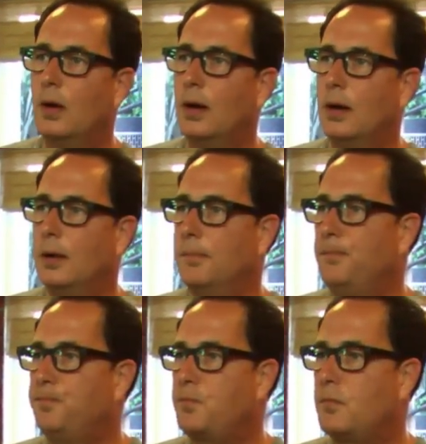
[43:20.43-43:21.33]

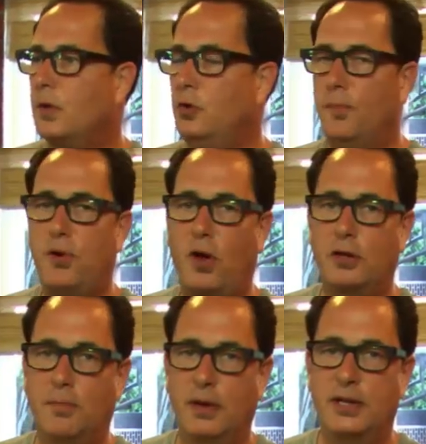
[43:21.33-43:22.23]
um, new
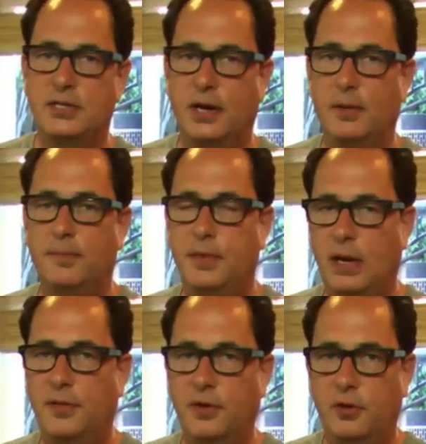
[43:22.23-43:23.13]
product Mondays item
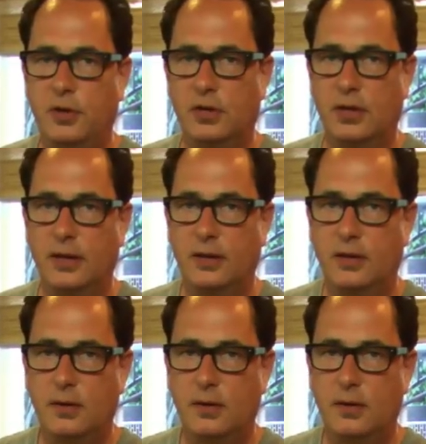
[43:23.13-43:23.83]
that I think you're gonna like,